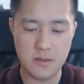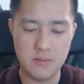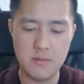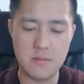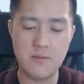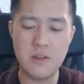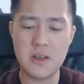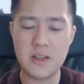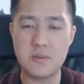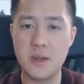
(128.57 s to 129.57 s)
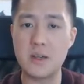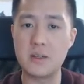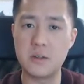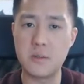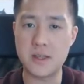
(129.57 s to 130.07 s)
Hmm, feel like it's been a
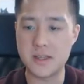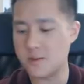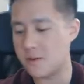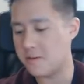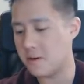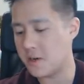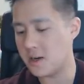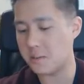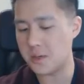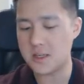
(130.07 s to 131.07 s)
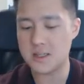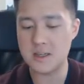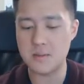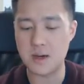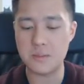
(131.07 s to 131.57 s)
little bit since we've opened up
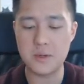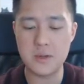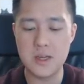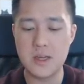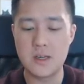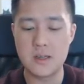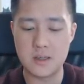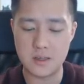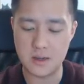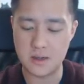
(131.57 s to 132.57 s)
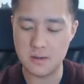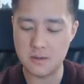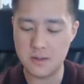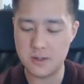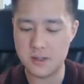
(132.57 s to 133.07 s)
Team Up, so
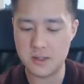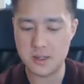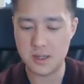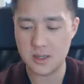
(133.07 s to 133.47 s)
which is